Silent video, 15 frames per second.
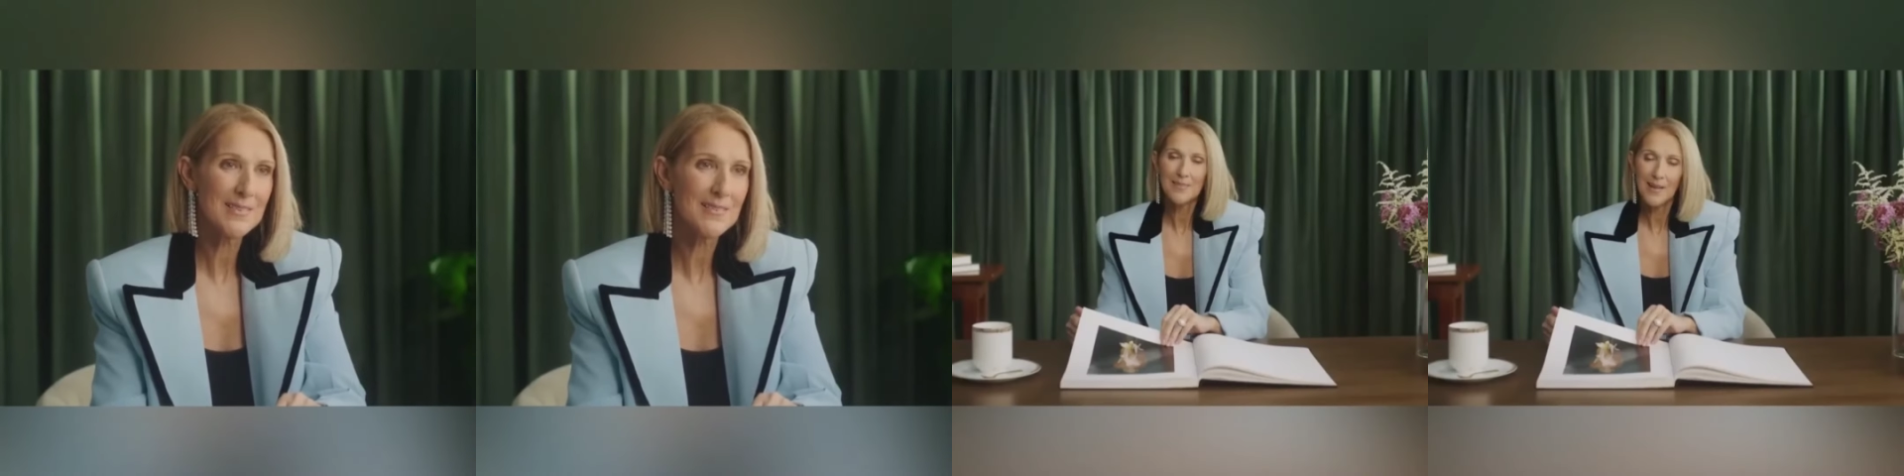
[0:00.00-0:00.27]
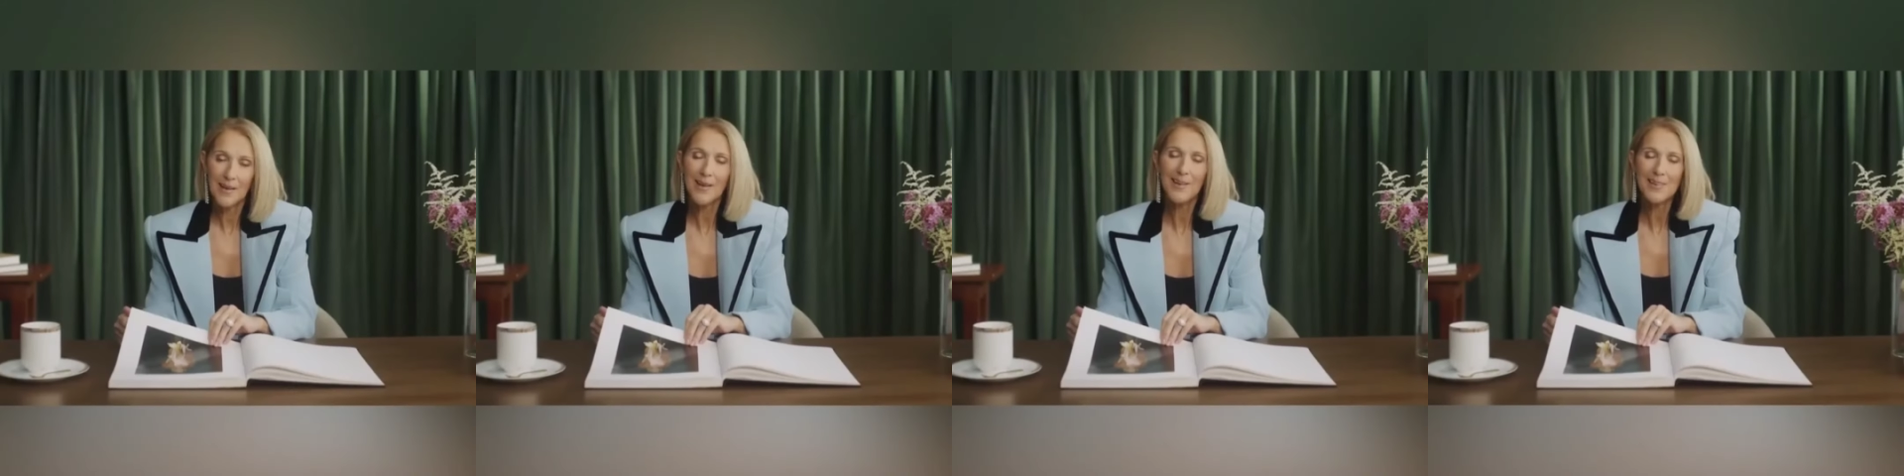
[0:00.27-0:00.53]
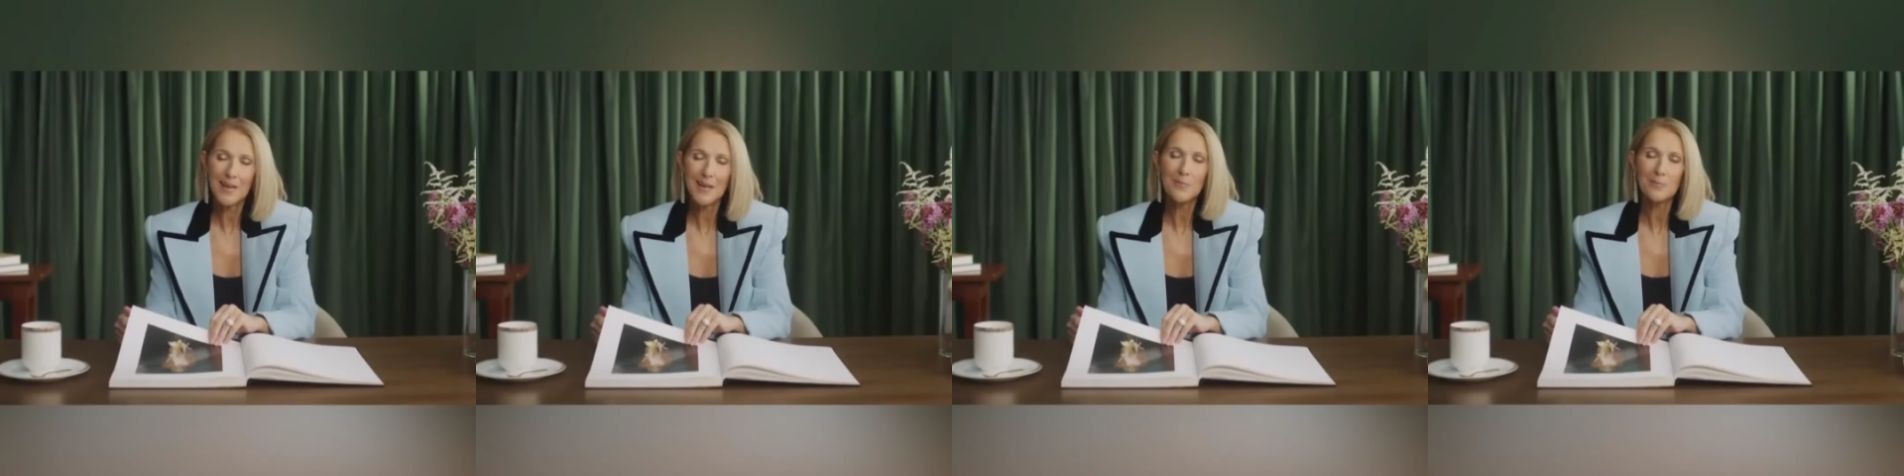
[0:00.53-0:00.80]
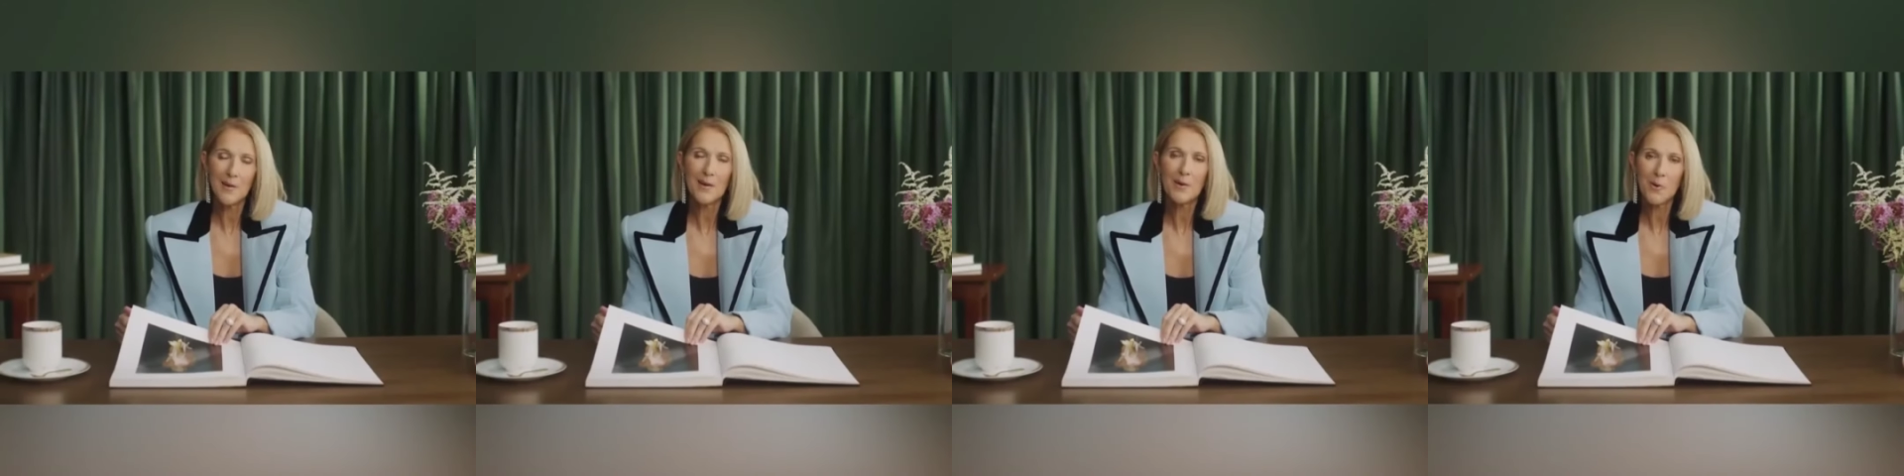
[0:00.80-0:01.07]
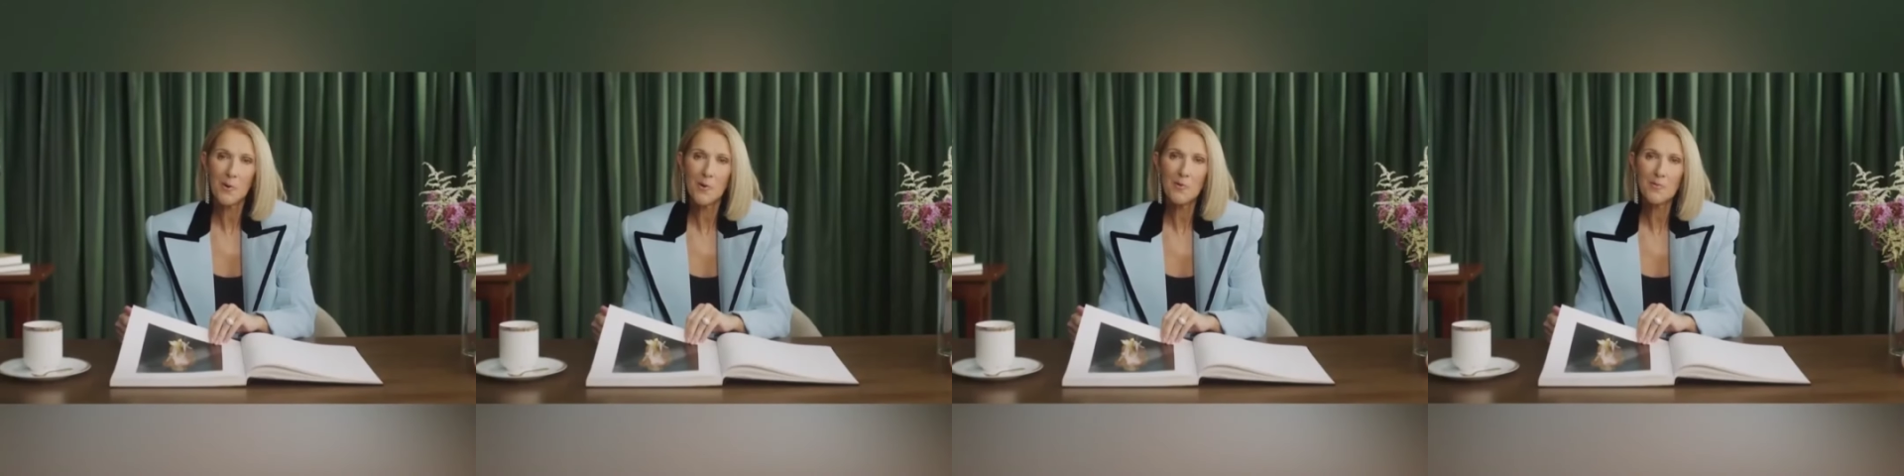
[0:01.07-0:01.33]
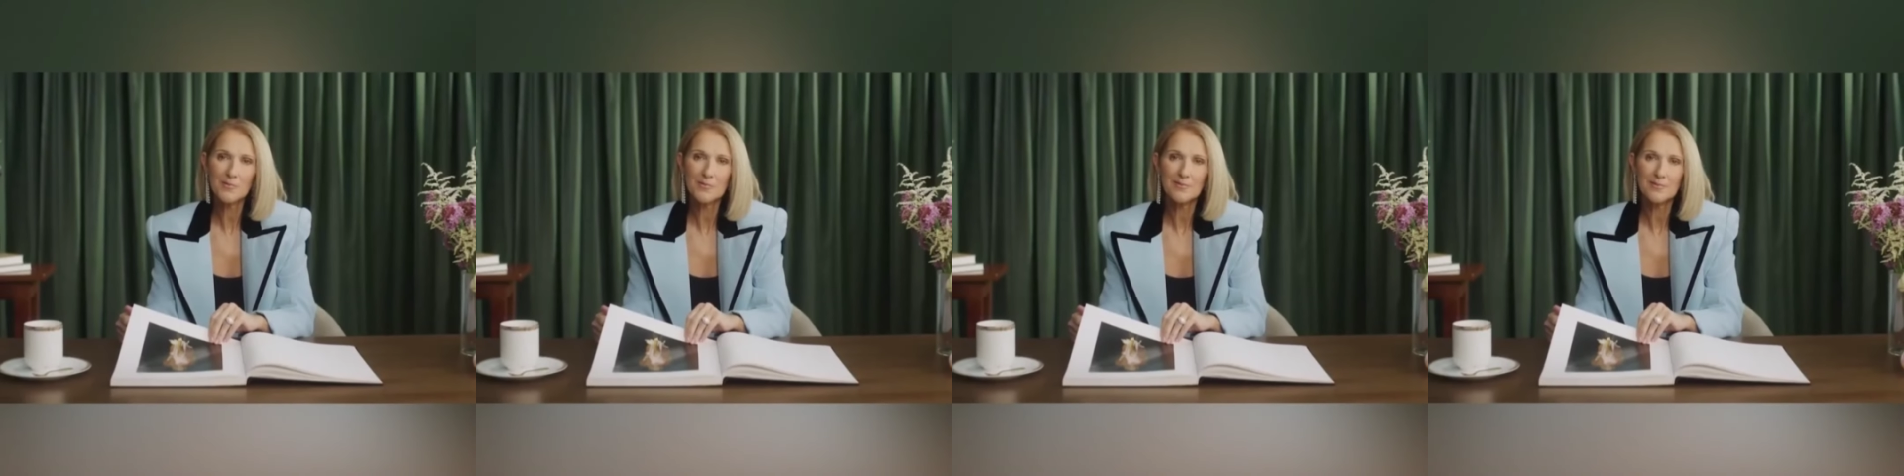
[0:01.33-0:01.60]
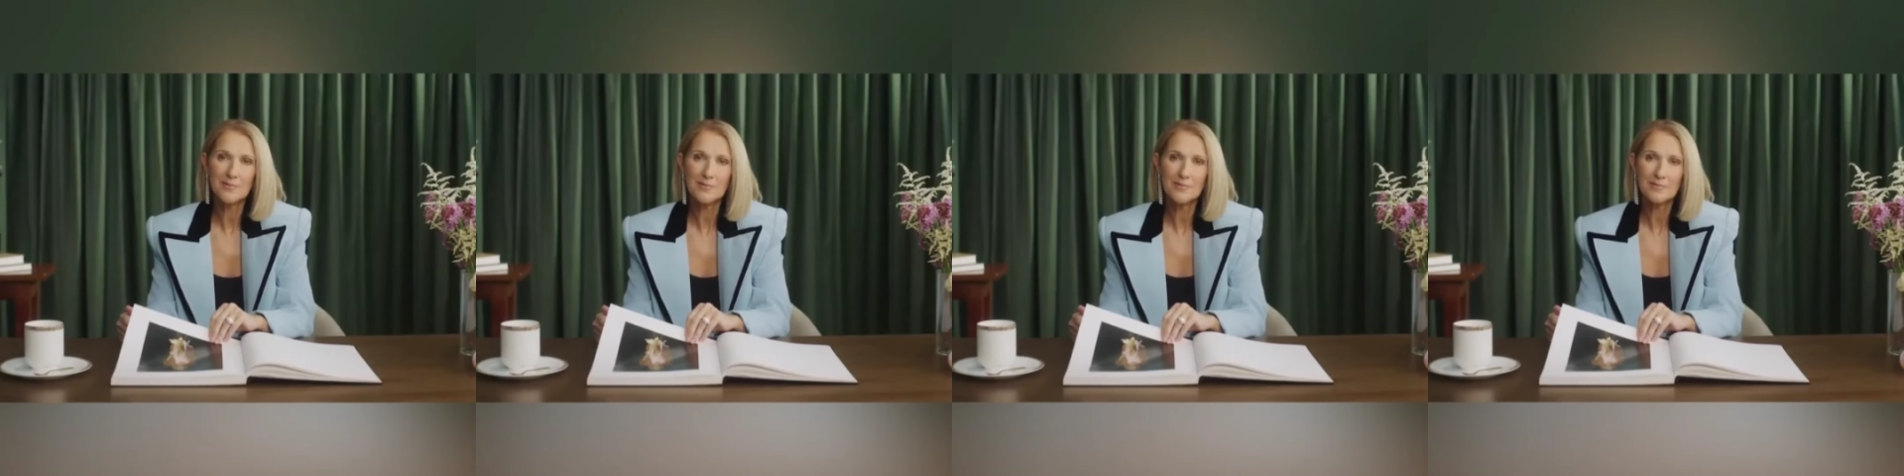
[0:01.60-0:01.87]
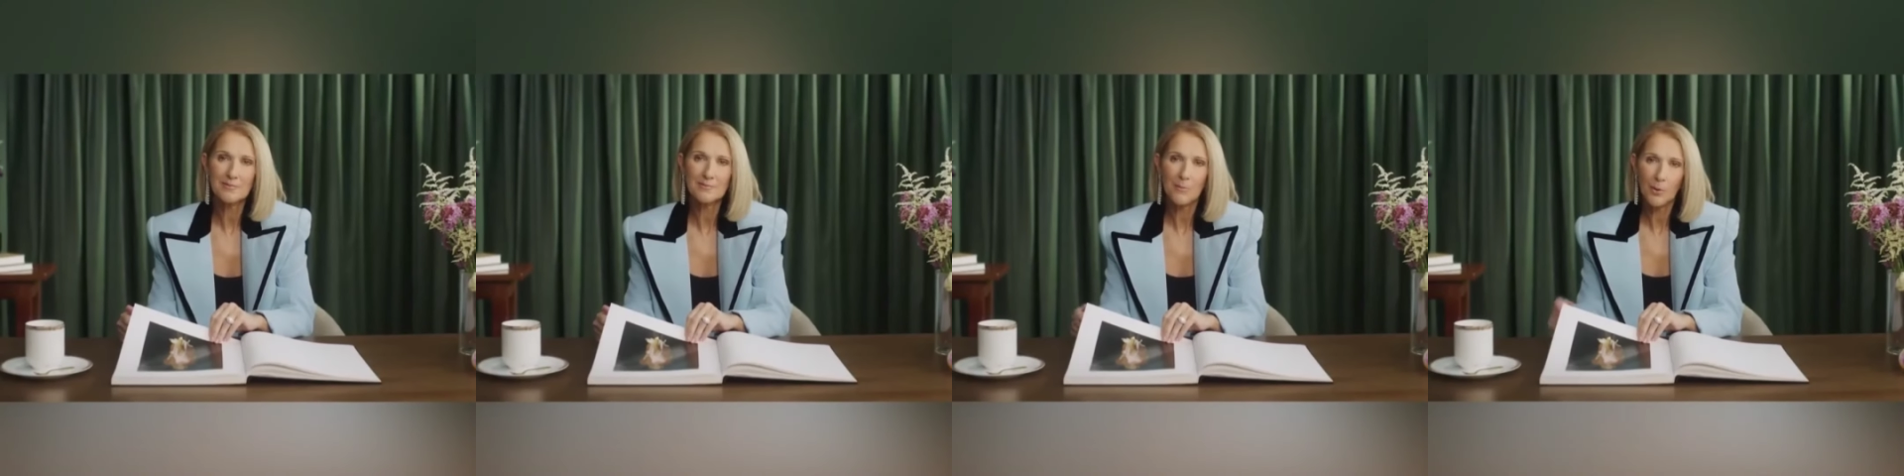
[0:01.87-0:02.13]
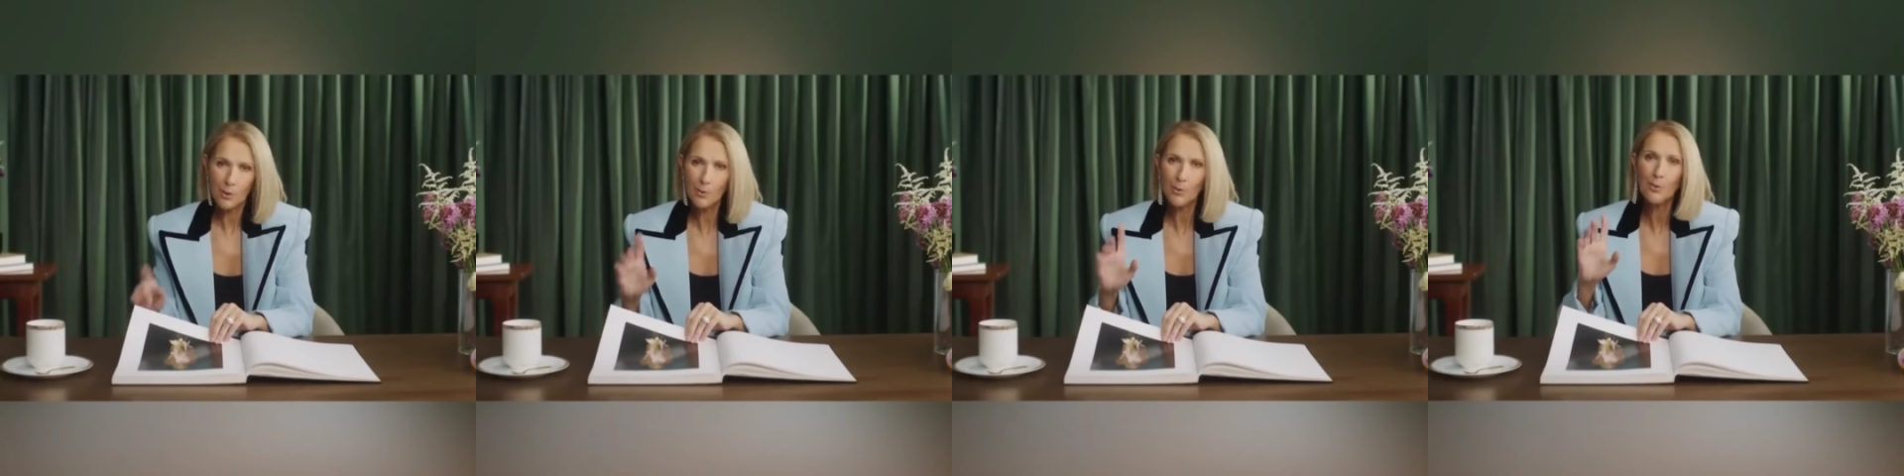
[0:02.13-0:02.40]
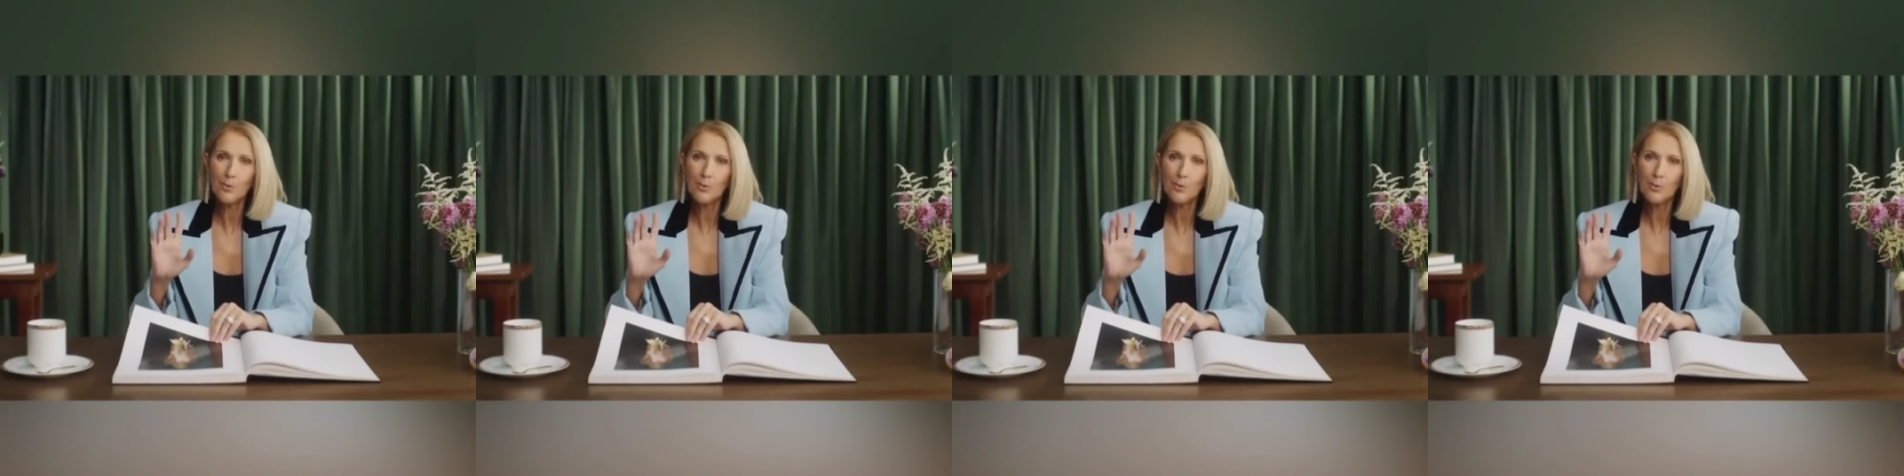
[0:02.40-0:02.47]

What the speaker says: Syndrome, which she was